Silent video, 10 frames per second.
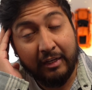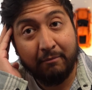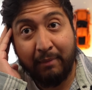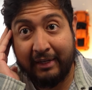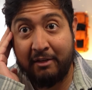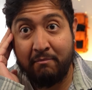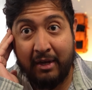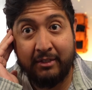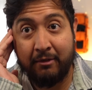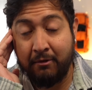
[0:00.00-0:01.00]
back in
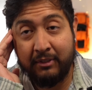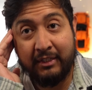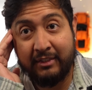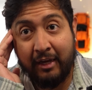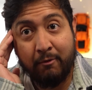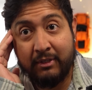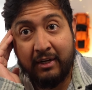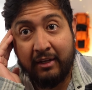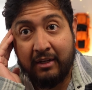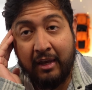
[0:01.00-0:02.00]
Mexico. Since I was
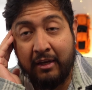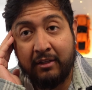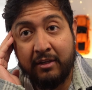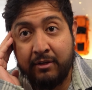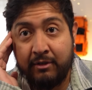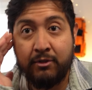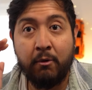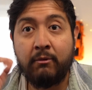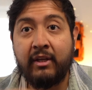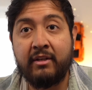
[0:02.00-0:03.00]
like 18 years
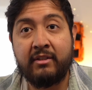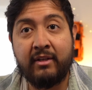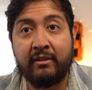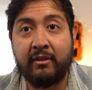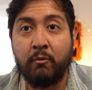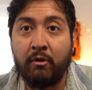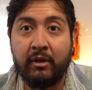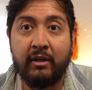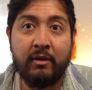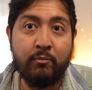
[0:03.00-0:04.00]
old, I started
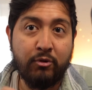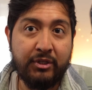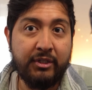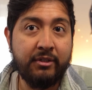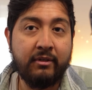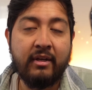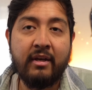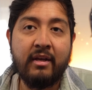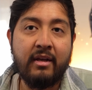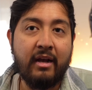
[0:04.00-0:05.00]
working in position
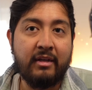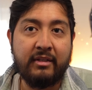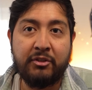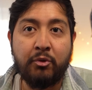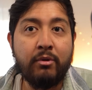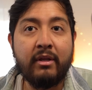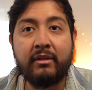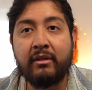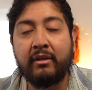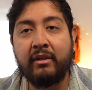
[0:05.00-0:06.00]
as a student
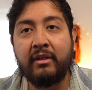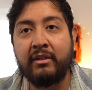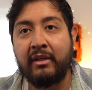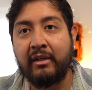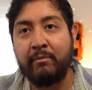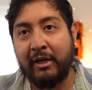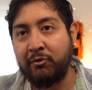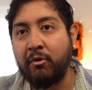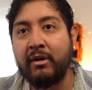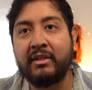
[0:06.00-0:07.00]
in the
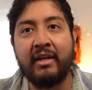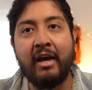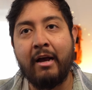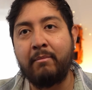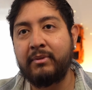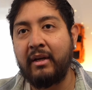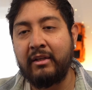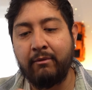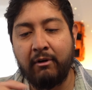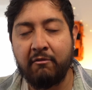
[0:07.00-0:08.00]
mechatronics labs. I
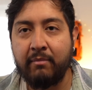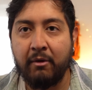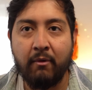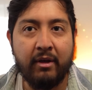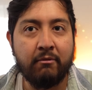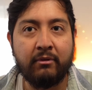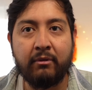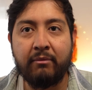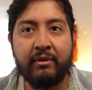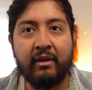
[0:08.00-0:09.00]
developed my way
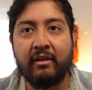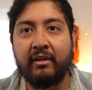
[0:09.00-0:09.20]
onto be